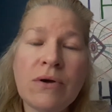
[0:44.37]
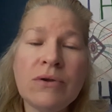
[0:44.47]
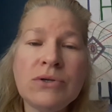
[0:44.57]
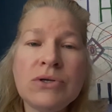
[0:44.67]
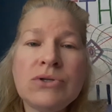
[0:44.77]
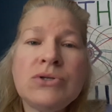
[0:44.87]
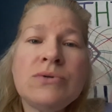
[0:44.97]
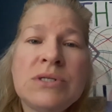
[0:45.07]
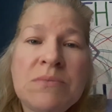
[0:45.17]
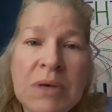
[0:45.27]
Do you choose
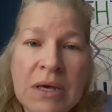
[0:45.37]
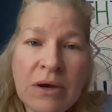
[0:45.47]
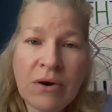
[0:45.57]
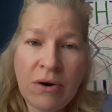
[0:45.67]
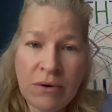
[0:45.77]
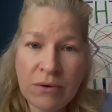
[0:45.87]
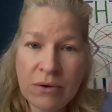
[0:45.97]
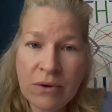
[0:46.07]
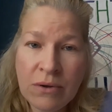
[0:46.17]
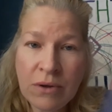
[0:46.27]
to be here,
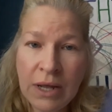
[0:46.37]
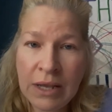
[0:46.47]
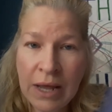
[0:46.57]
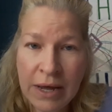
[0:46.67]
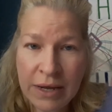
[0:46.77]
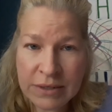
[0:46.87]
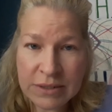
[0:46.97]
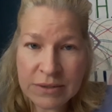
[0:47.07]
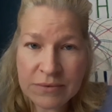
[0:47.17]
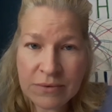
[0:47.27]
aligned
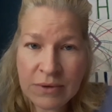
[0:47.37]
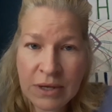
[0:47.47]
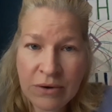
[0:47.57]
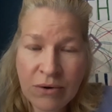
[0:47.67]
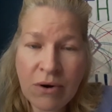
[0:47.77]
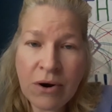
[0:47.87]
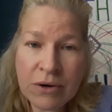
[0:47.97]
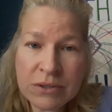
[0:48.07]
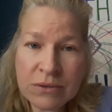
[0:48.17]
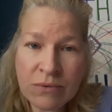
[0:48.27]
in your
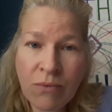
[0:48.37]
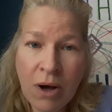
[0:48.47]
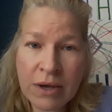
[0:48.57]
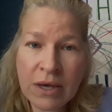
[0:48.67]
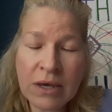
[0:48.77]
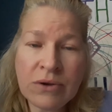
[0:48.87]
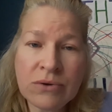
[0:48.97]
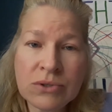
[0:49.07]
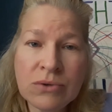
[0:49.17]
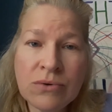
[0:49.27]
heart, walking in your
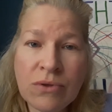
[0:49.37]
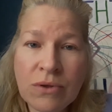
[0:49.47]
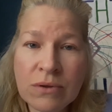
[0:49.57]
truth